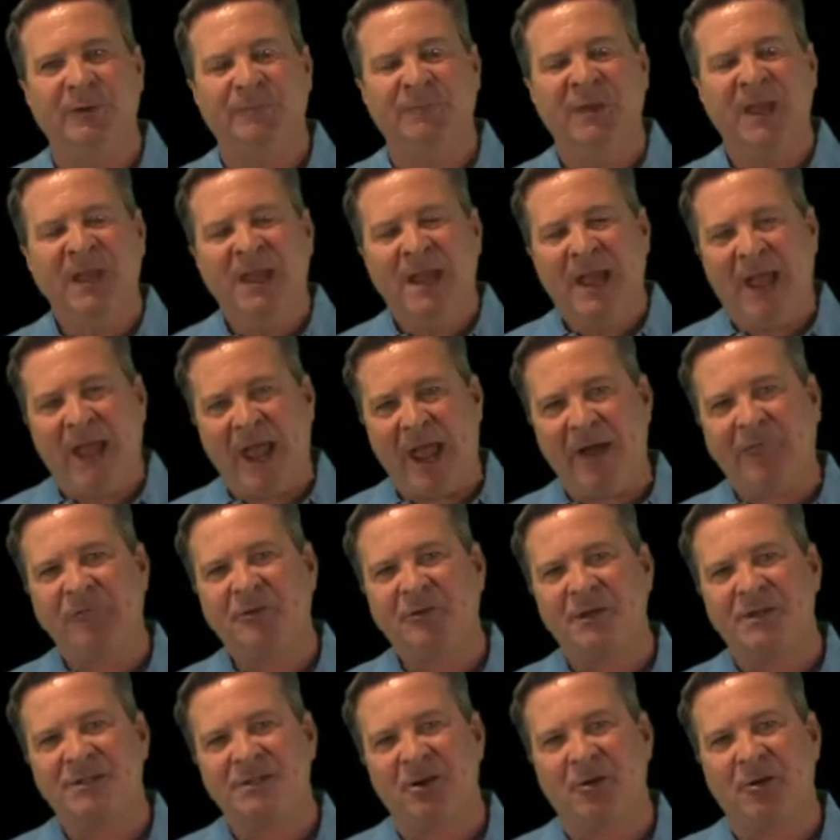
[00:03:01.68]
And after
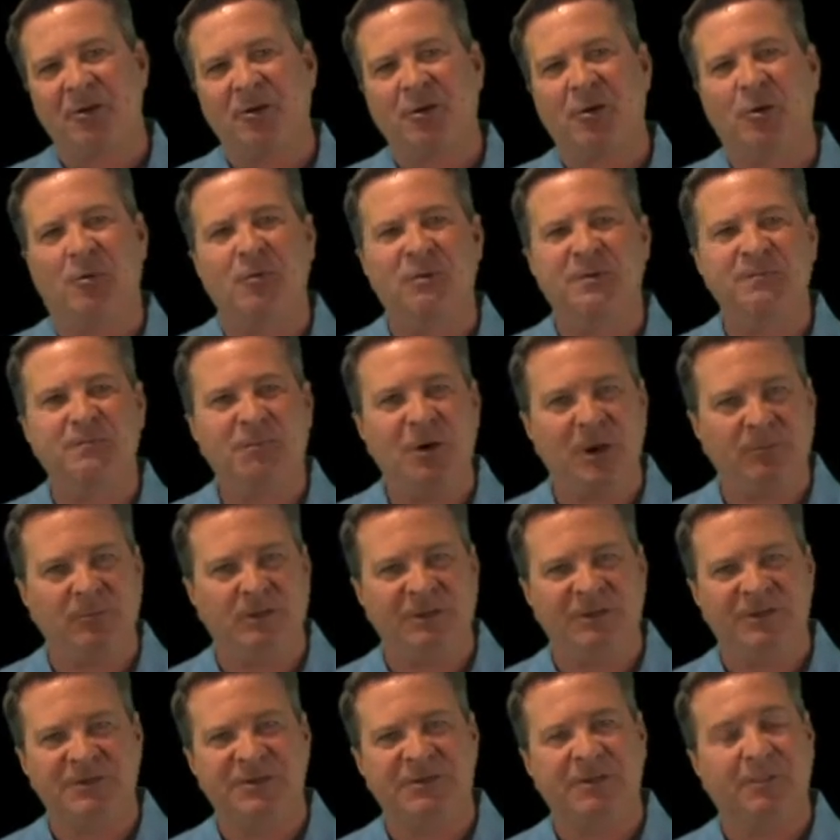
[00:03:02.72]
this article was
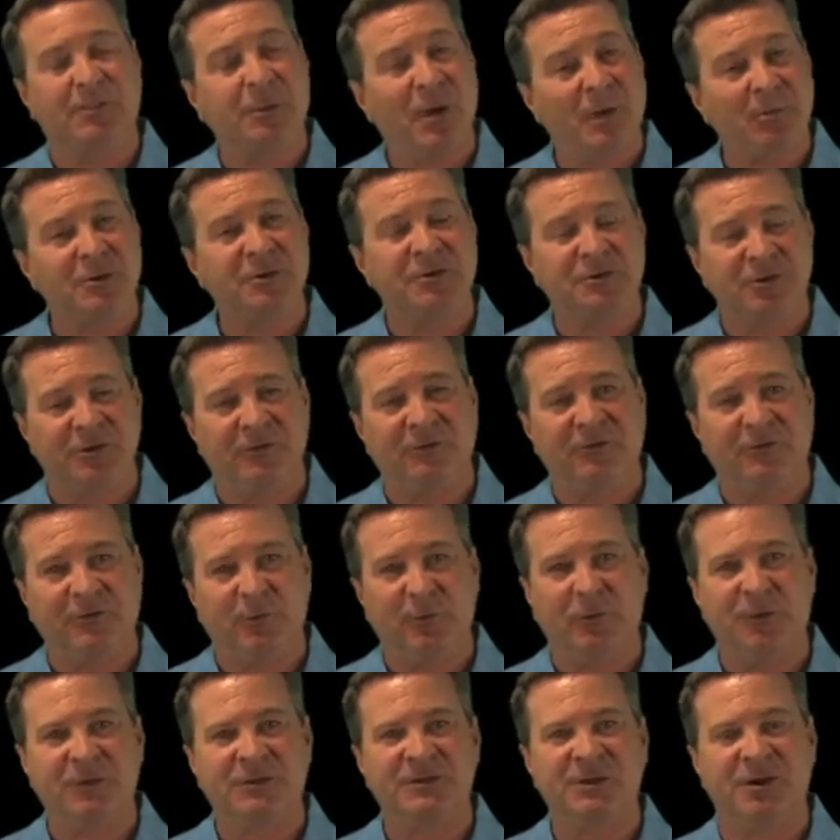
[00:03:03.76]
published, the publisher of
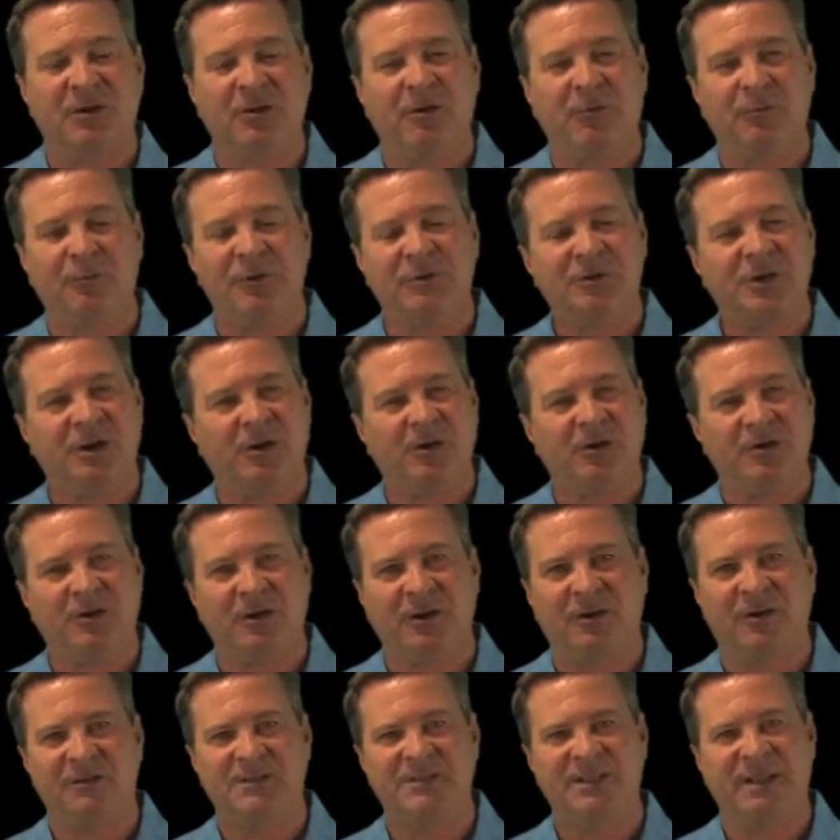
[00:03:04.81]
Forbes, Rich
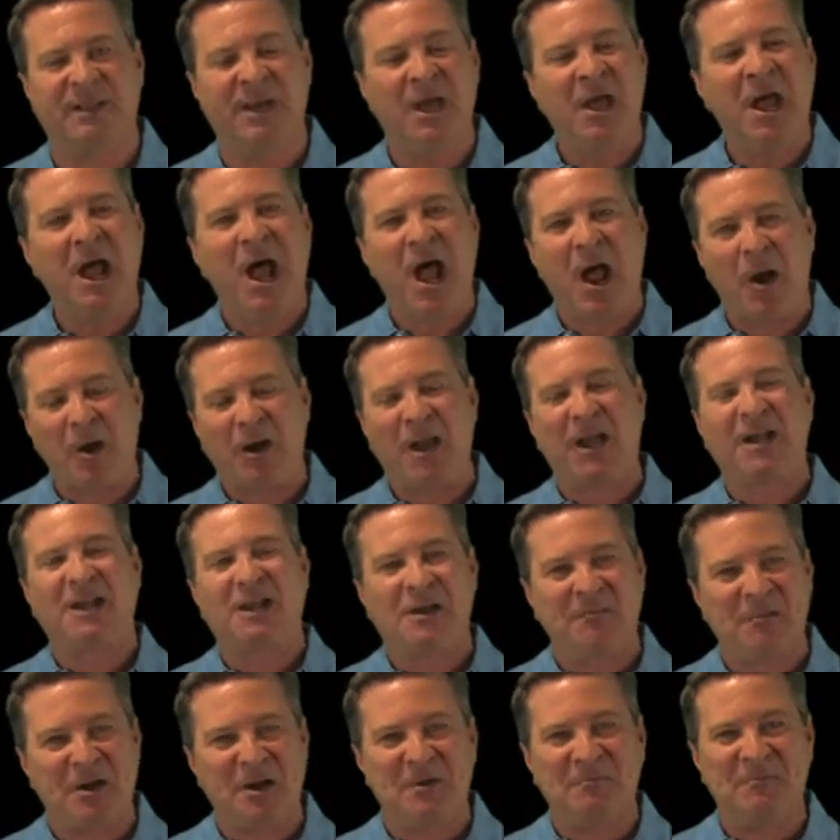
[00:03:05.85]
Carlgaard, said, I've got to
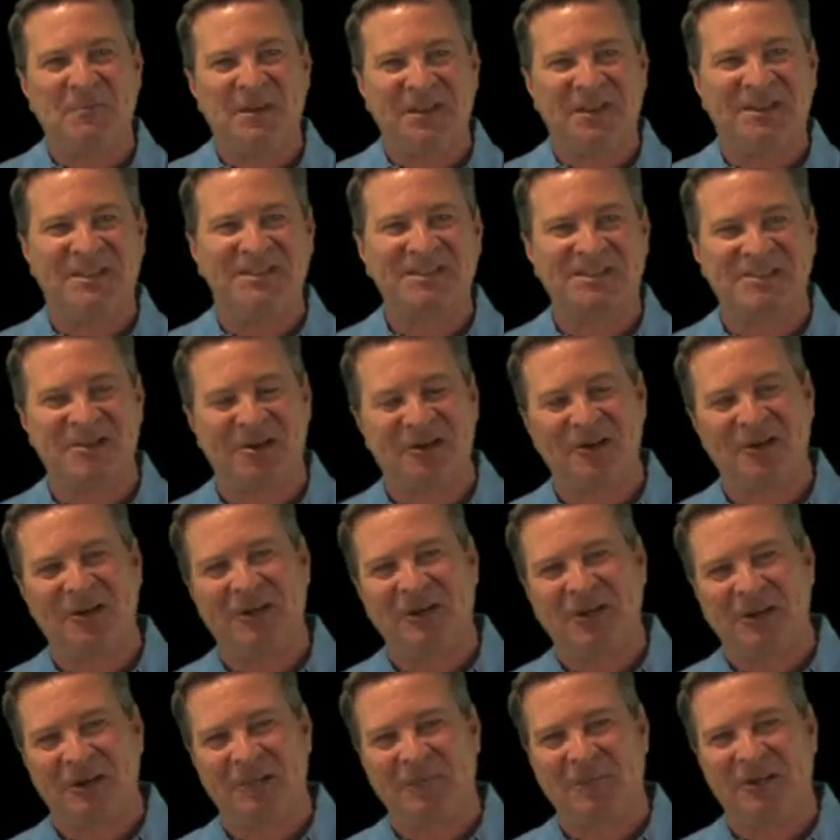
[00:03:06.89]
come out and meet this Darley
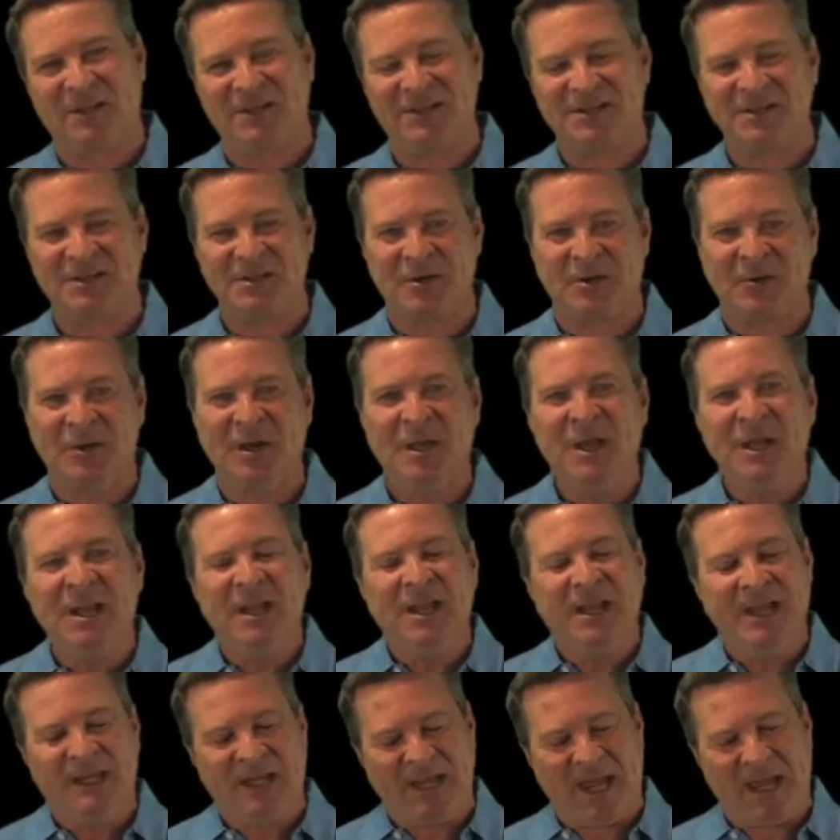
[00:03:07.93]
company. So
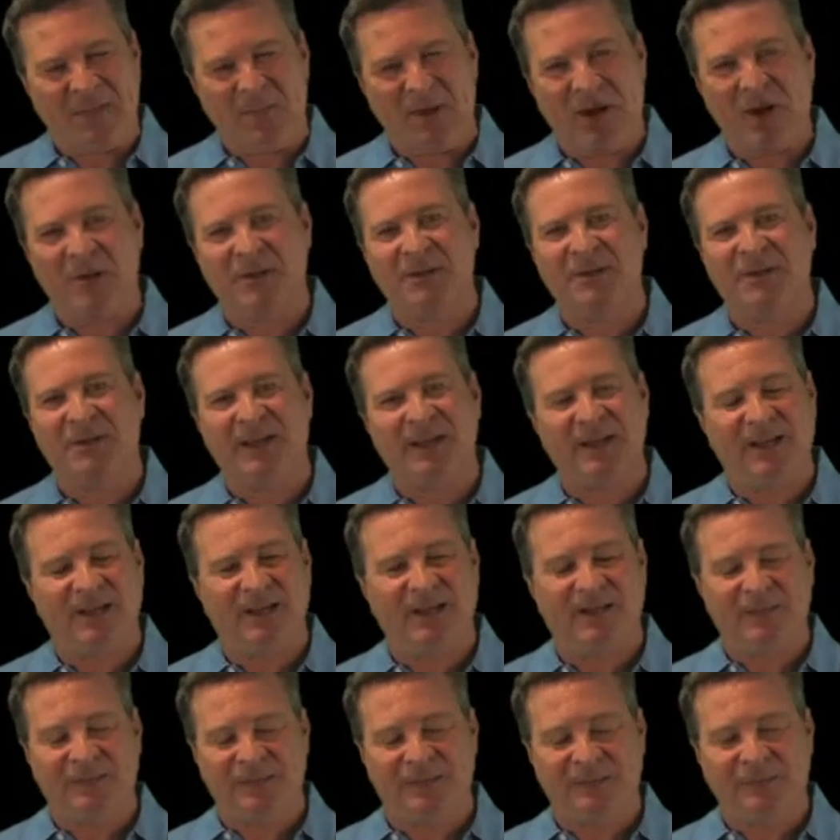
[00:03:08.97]
he came out
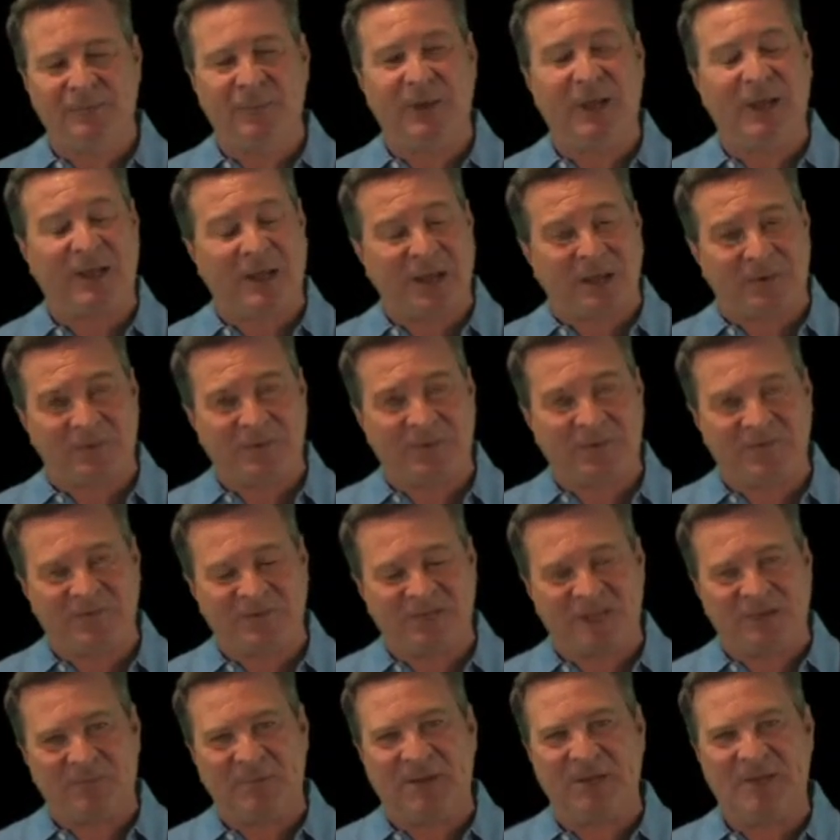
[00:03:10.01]
and we got our
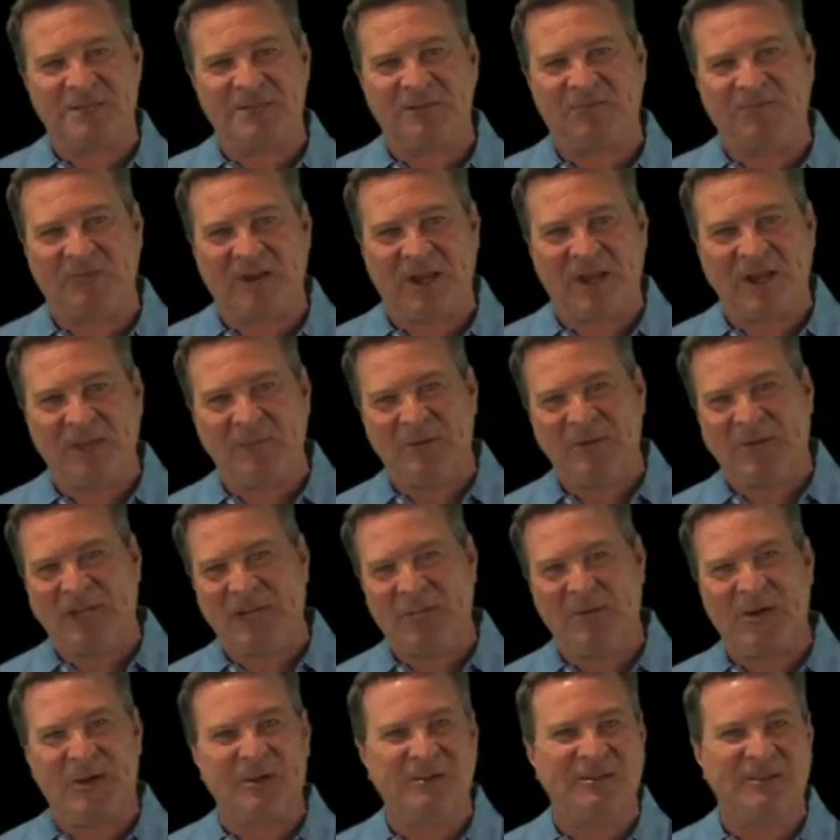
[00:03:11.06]
15 minutes of fame. He
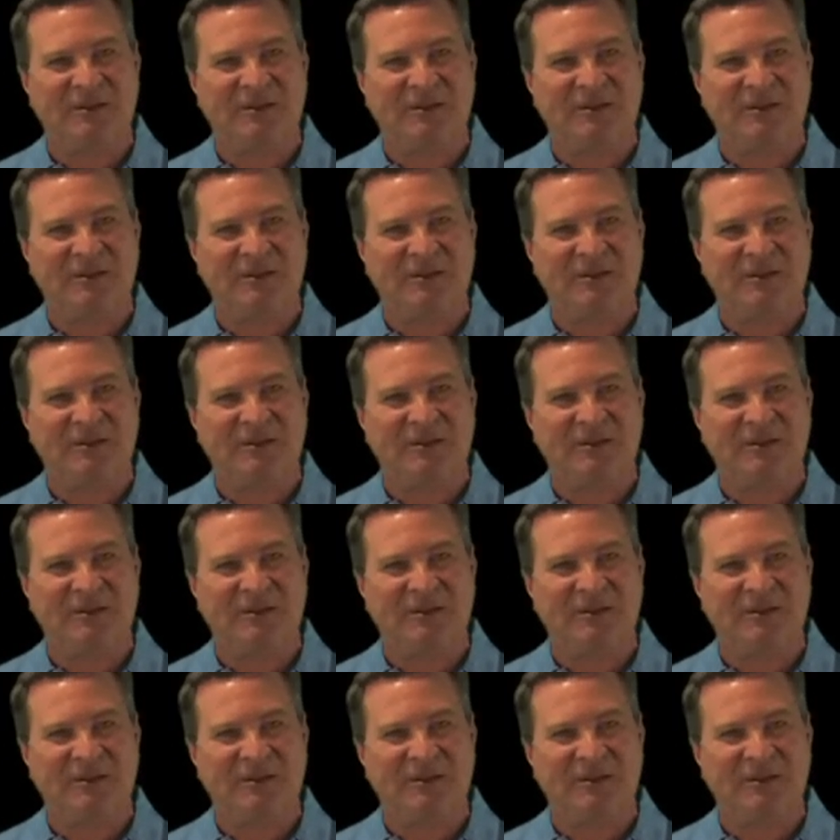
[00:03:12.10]
came out and